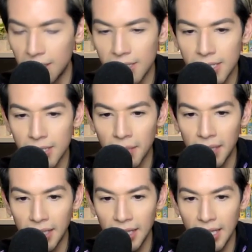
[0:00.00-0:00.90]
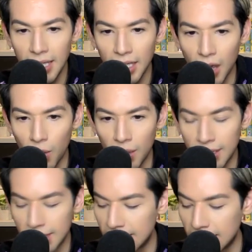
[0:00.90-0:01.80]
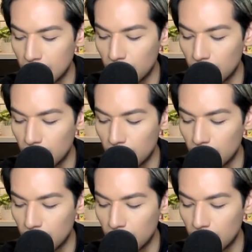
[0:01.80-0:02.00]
some heat goings.